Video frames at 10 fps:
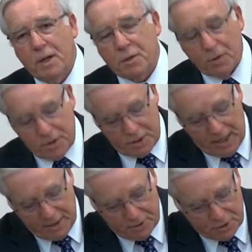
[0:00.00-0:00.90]
or a
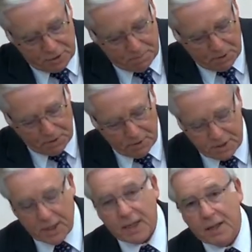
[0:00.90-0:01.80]
slice just buttered
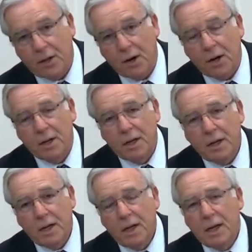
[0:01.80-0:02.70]
sitting there,
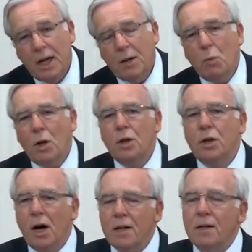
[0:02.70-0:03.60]
it will
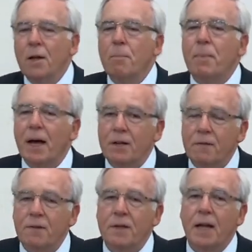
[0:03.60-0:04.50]
not
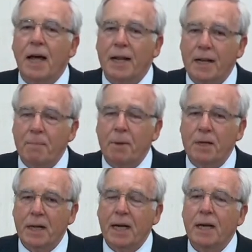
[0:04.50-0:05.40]
benefit
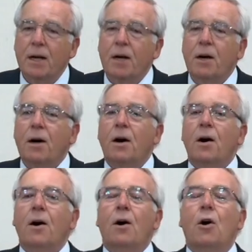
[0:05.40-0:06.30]
anybody
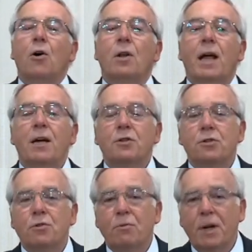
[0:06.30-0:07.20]
unless
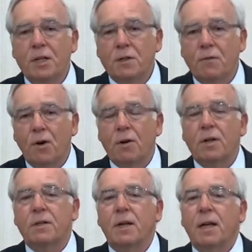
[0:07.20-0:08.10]
you reach for it,
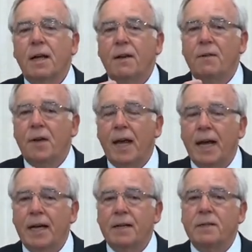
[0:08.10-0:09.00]

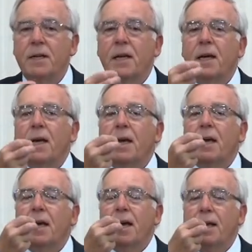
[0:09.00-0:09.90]
take it,
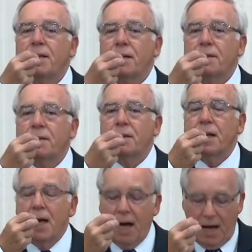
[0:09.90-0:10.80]
eat it,
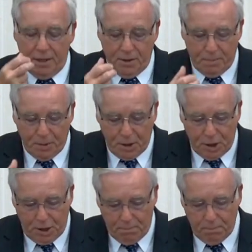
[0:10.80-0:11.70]
and it
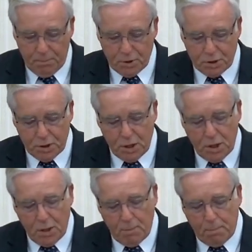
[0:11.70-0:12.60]
becomes
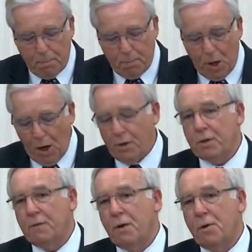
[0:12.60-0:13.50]
part
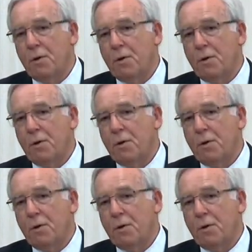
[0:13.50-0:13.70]
of you.